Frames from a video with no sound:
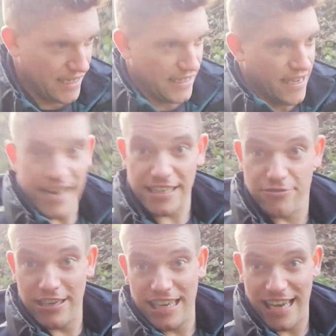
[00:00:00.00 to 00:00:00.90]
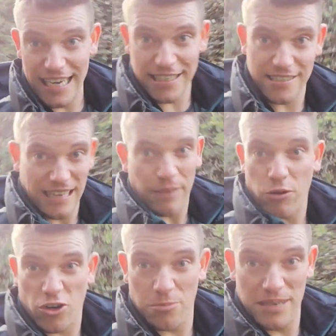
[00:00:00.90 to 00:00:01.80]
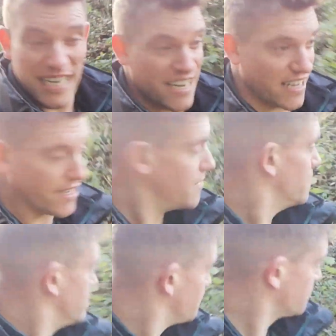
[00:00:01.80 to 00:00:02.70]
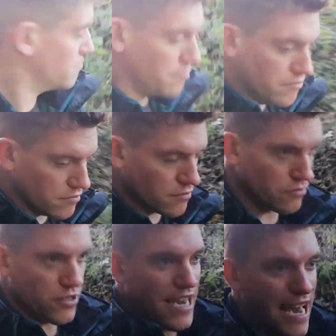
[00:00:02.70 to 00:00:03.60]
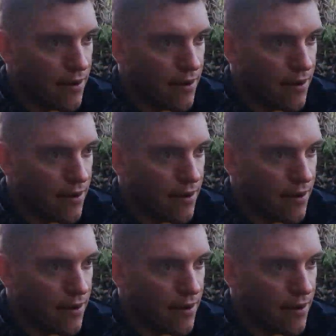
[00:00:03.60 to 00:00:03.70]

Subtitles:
And it's really nice. I'm not complaining, like. But yeah.